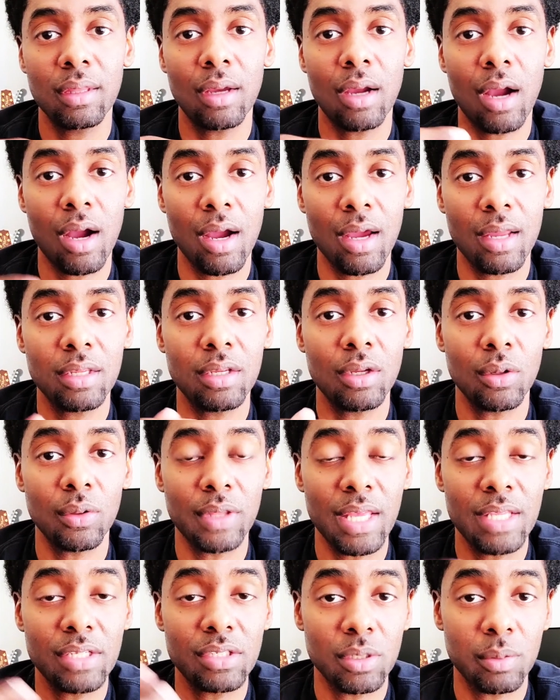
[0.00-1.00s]
audio
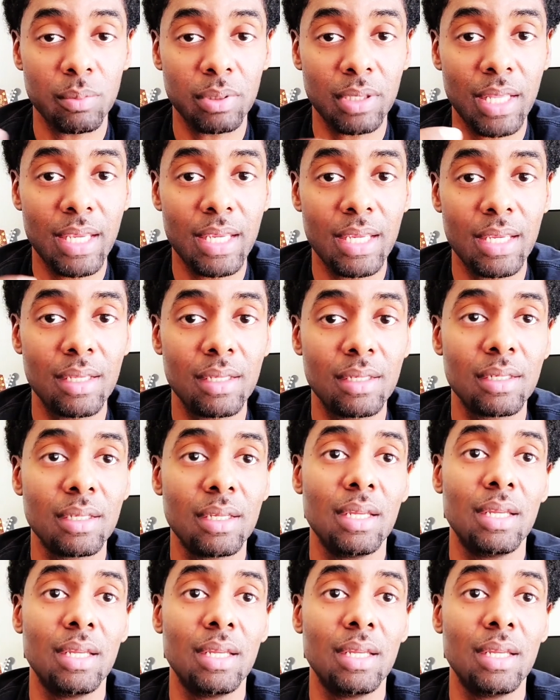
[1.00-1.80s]
that you're playing